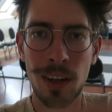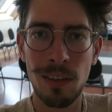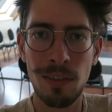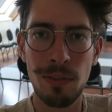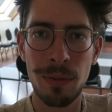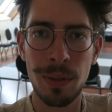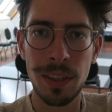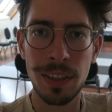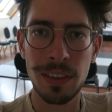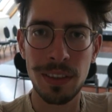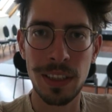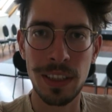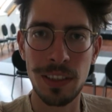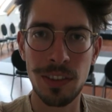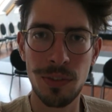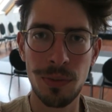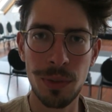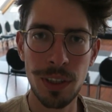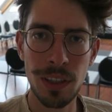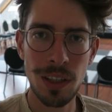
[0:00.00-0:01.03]
halfway day
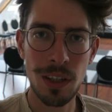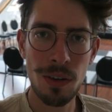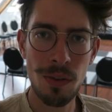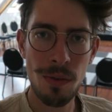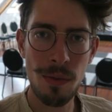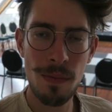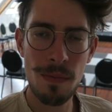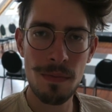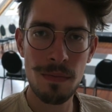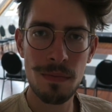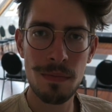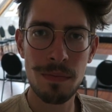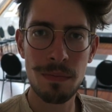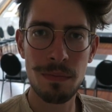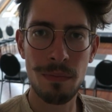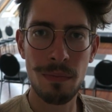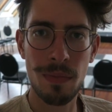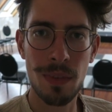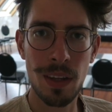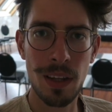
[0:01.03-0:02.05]
3 now,
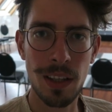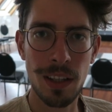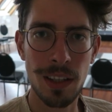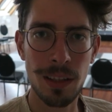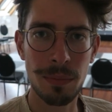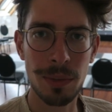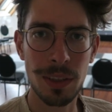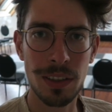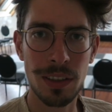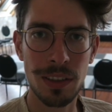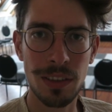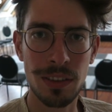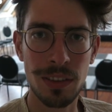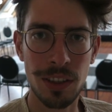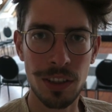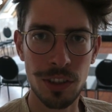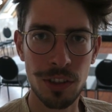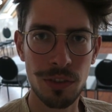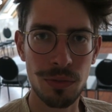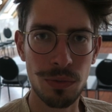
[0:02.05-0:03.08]
and I'm in the
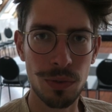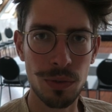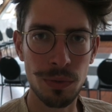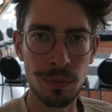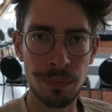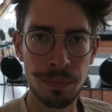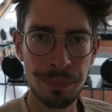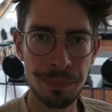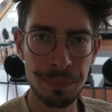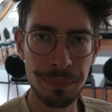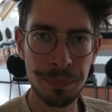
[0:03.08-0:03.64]
session room.